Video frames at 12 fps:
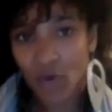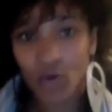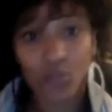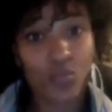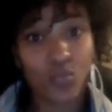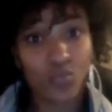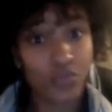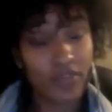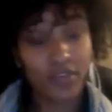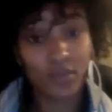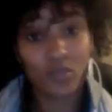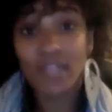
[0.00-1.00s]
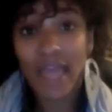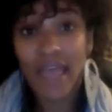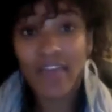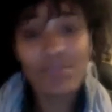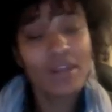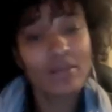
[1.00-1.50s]
or definitely would not
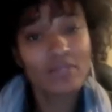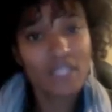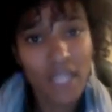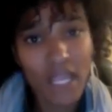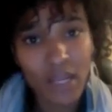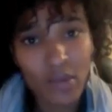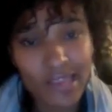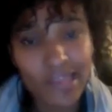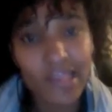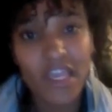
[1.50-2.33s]
have been able to connect with